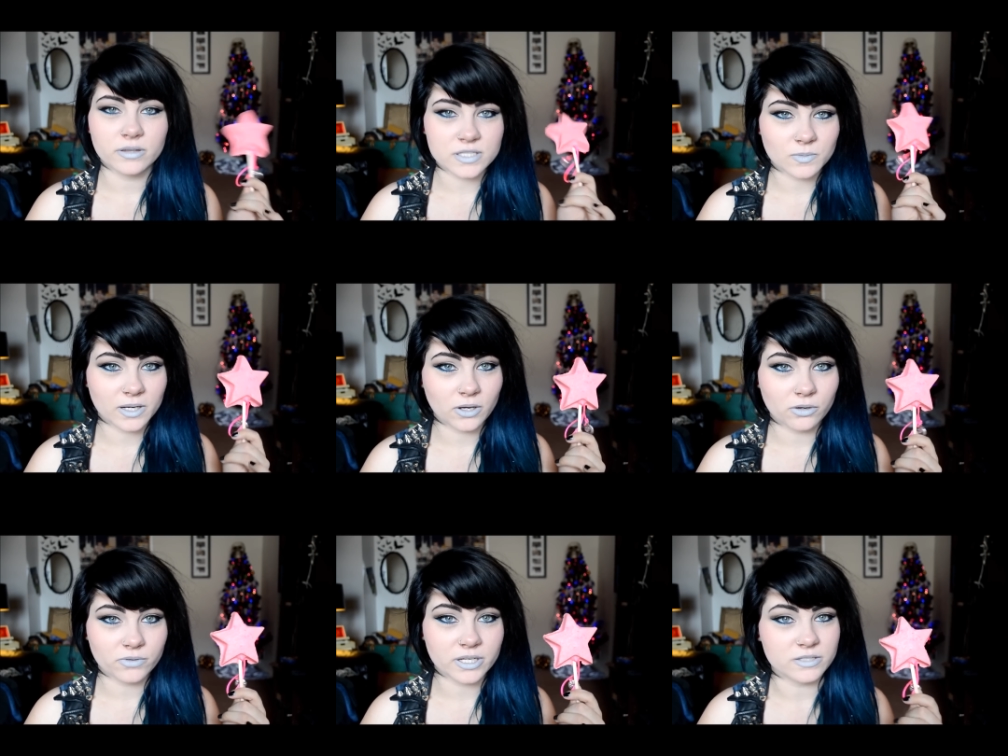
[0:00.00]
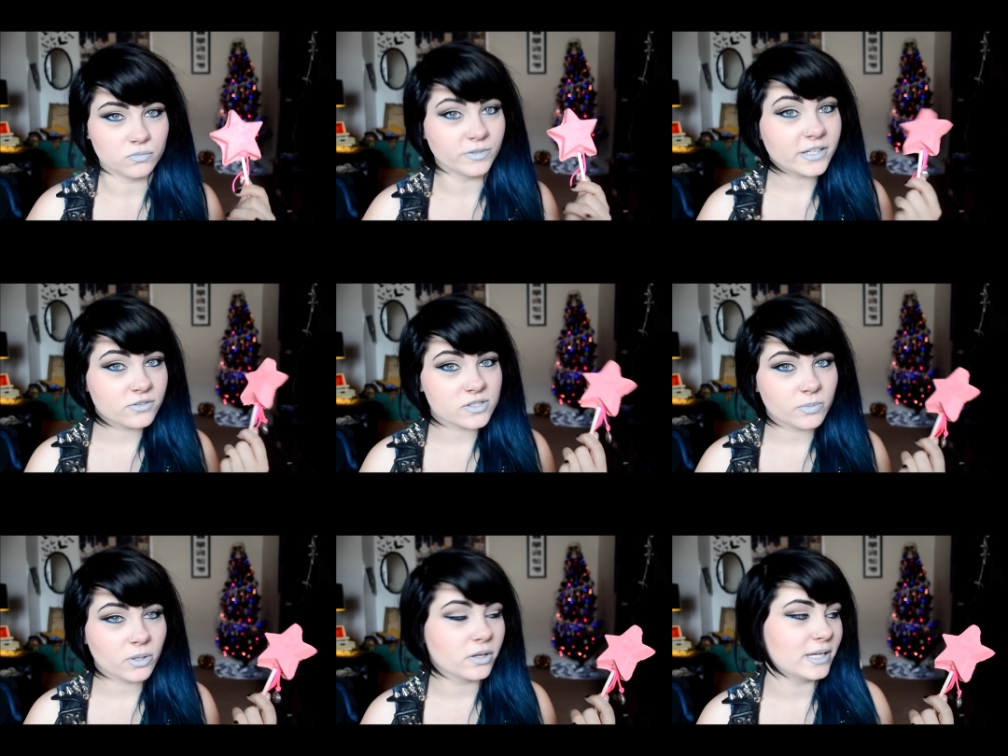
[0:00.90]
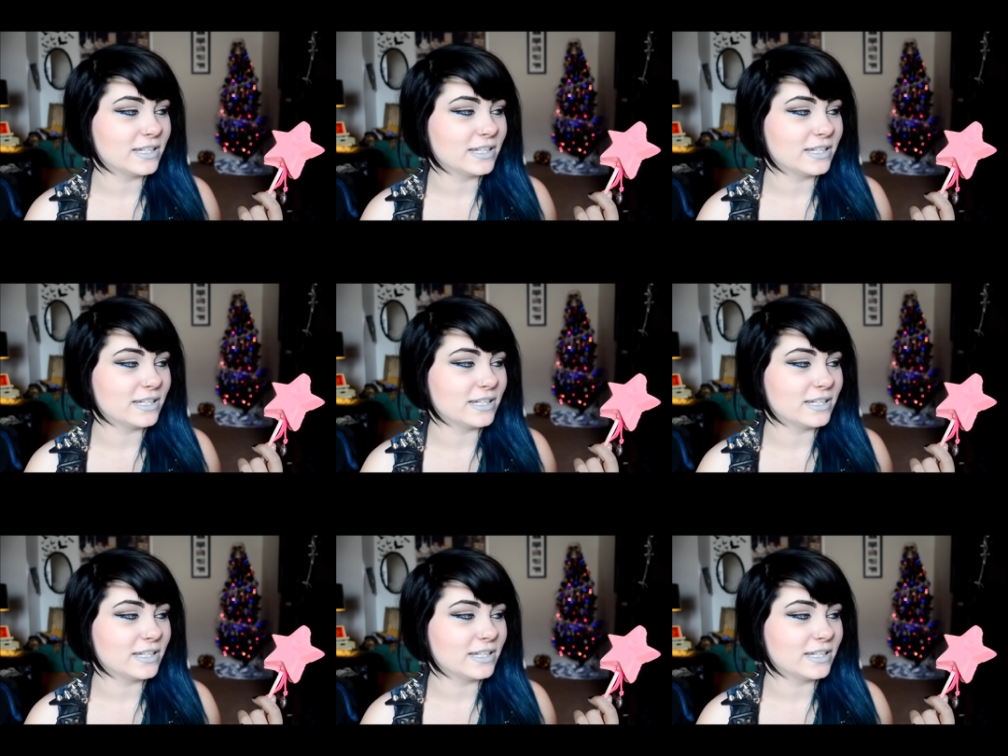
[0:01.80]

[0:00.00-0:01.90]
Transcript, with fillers: This one, however, is reusable.